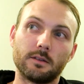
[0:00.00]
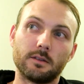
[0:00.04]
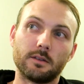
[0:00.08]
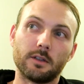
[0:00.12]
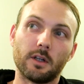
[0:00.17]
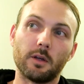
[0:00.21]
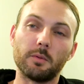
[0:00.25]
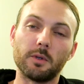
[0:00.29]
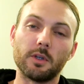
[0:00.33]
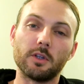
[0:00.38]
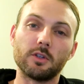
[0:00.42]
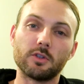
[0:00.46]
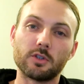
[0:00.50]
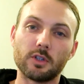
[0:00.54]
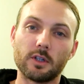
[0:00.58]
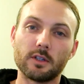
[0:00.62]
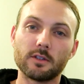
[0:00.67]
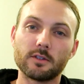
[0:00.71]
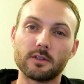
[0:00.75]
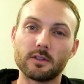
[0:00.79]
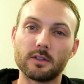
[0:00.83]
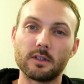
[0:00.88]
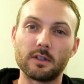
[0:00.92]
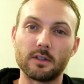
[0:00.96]
It'd be
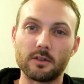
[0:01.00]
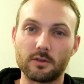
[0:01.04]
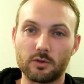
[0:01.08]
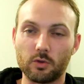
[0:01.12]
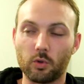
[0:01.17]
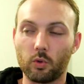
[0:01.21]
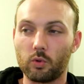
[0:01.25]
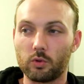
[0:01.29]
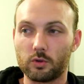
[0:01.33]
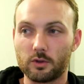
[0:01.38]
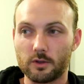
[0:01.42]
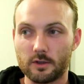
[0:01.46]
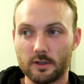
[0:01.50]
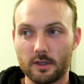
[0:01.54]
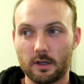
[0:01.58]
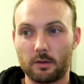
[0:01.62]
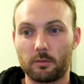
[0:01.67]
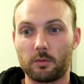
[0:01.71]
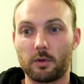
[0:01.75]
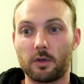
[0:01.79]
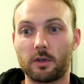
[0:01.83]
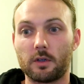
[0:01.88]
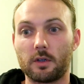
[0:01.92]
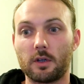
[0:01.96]
interesting to talk to
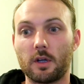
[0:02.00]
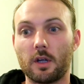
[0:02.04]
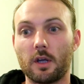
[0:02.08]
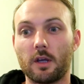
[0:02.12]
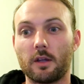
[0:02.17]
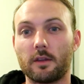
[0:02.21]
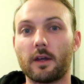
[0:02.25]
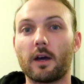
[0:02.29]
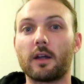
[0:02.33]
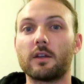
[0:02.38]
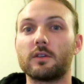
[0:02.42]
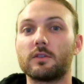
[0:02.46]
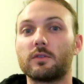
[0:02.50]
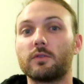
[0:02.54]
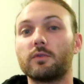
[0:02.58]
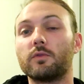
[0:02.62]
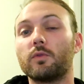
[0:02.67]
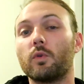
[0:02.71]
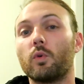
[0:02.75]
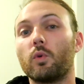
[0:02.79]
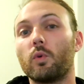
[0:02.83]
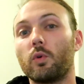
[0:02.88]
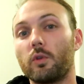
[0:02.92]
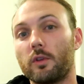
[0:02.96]
someone that is
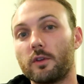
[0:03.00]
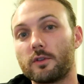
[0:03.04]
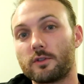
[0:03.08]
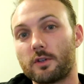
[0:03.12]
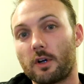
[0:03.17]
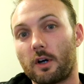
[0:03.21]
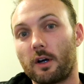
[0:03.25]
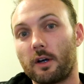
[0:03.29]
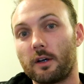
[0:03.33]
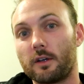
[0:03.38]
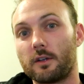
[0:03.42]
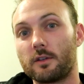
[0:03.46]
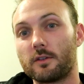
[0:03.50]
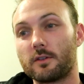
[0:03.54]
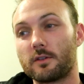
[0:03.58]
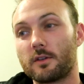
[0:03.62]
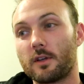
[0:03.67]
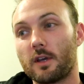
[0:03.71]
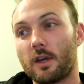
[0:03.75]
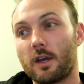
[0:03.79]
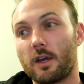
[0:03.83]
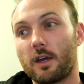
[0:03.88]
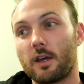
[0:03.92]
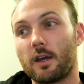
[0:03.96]
for the tires
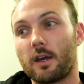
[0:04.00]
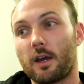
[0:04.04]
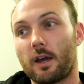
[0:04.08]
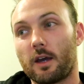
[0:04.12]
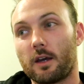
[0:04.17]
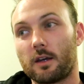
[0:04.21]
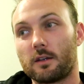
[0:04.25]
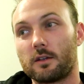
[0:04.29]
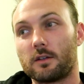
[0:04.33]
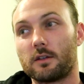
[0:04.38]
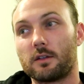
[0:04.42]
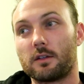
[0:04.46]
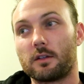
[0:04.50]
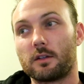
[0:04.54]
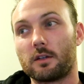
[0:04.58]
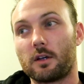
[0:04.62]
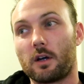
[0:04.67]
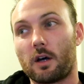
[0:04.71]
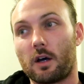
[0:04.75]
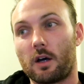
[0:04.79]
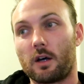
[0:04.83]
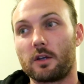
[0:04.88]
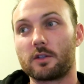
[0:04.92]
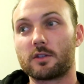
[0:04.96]
and
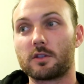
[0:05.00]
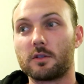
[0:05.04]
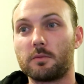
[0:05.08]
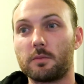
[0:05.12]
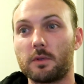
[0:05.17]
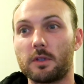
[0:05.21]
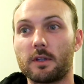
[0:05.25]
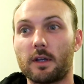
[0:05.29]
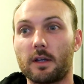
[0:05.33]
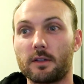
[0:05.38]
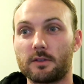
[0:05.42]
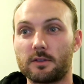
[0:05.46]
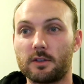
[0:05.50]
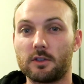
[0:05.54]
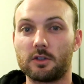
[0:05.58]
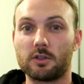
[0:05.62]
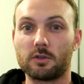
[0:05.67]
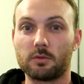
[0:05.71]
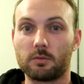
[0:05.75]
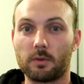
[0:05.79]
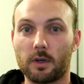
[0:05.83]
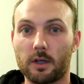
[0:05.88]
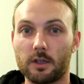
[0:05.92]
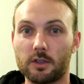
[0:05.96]
ask them in that
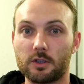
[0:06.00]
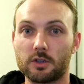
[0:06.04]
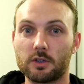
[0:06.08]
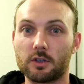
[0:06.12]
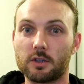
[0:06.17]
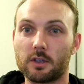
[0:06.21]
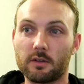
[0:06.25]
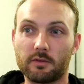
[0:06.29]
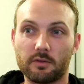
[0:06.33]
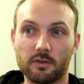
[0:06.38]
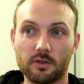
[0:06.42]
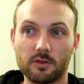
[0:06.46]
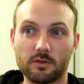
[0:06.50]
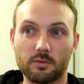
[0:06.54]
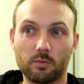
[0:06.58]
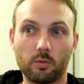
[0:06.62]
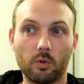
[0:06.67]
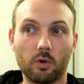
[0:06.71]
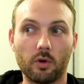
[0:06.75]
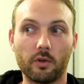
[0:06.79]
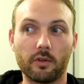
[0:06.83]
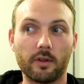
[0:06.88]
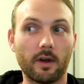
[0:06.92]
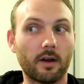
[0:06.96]
situation if it's
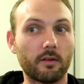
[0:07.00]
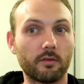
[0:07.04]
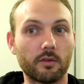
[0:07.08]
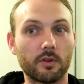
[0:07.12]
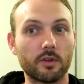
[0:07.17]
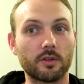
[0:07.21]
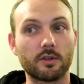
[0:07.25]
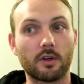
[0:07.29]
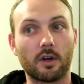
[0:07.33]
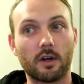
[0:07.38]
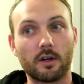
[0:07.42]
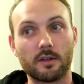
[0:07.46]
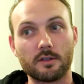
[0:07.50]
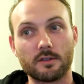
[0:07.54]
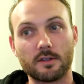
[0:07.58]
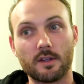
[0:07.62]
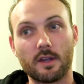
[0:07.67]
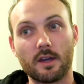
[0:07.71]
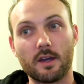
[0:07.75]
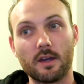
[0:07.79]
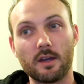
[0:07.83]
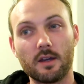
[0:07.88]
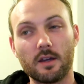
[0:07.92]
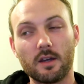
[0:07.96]
worth having the tires
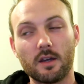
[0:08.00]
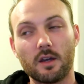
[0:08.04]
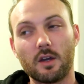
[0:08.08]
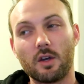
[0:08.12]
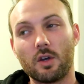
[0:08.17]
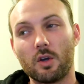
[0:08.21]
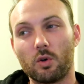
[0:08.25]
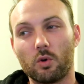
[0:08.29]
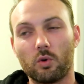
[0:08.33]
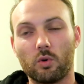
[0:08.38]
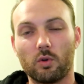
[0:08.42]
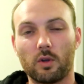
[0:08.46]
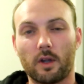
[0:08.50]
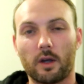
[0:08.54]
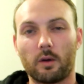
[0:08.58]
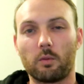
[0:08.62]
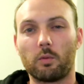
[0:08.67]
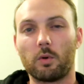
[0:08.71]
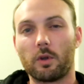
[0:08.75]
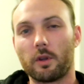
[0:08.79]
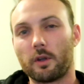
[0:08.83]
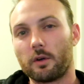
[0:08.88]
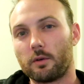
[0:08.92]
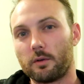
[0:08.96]
there, or like
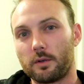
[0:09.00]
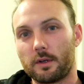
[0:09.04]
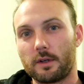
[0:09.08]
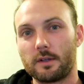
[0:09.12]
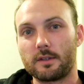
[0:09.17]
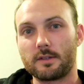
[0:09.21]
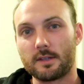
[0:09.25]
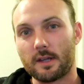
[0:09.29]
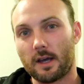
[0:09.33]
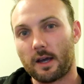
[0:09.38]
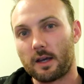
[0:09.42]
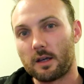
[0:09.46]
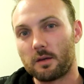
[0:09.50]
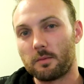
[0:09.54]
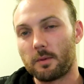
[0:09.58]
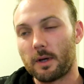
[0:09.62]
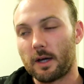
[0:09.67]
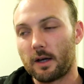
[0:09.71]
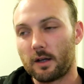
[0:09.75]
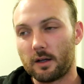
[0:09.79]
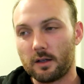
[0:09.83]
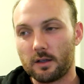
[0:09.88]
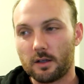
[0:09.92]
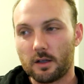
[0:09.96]
what they would say
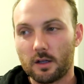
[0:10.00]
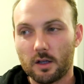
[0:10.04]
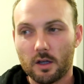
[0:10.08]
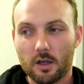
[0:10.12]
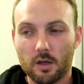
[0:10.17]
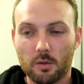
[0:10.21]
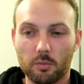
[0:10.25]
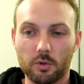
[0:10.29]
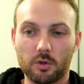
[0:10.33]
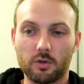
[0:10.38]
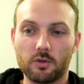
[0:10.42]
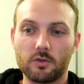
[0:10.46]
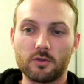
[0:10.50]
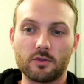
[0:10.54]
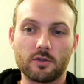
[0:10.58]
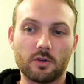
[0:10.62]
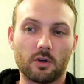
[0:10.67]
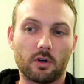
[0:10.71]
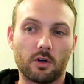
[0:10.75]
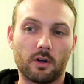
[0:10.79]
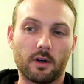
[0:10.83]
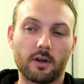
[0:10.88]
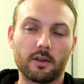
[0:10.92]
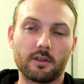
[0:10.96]
about it, because
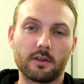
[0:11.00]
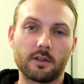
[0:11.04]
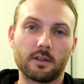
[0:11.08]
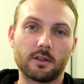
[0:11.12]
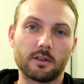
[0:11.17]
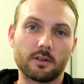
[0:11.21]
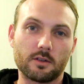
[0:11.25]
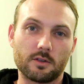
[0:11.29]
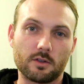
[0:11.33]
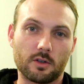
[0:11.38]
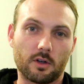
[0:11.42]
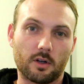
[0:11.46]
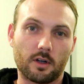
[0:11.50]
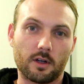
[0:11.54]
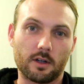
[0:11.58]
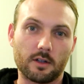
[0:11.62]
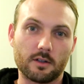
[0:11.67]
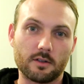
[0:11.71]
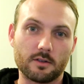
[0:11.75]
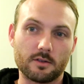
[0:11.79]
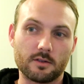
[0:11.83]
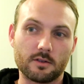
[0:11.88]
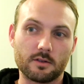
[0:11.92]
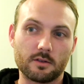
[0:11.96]
I think the
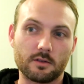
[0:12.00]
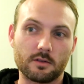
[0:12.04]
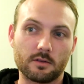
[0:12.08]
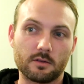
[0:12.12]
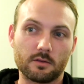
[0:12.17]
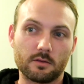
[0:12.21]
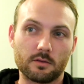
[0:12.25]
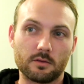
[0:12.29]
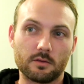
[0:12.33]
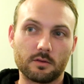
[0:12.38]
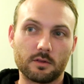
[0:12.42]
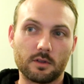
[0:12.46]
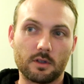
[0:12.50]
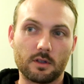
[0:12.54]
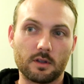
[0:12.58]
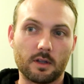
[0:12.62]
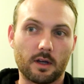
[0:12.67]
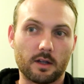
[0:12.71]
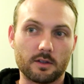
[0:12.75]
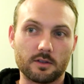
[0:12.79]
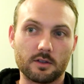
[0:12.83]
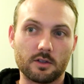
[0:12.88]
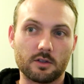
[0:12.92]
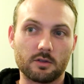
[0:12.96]
tires in
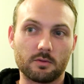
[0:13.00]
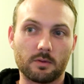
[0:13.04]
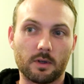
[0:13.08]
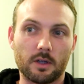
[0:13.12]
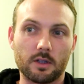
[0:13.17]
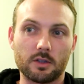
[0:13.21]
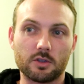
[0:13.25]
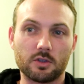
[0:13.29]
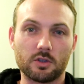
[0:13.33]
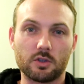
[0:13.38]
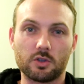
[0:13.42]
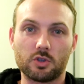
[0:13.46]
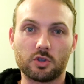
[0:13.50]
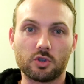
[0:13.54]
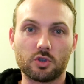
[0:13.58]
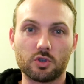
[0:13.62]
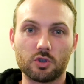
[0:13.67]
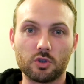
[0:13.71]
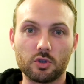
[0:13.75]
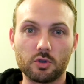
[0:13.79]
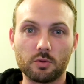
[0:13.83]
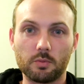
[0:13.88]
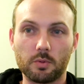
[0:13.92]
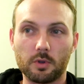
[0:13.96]
that situation is
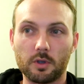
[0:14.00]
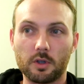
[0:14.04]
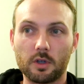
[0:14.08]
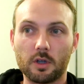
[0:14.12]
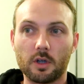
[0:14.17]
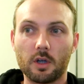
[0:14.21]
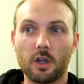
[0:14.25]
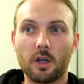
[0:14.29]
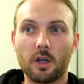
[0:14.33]
stupid.